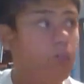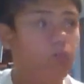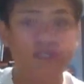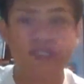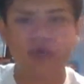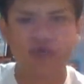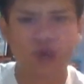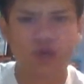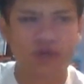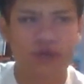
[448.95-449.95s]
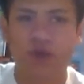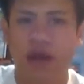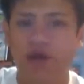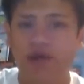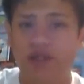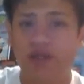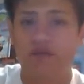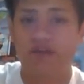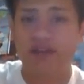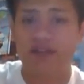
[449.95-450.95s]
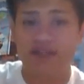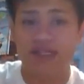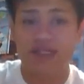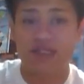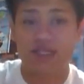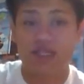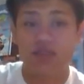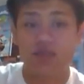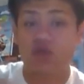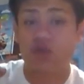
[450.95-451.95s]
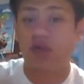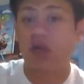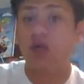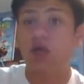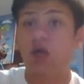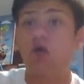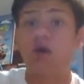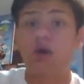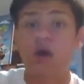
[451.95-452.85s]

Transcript: We still don't know how he's gonna affect season six, so I'm not gonna go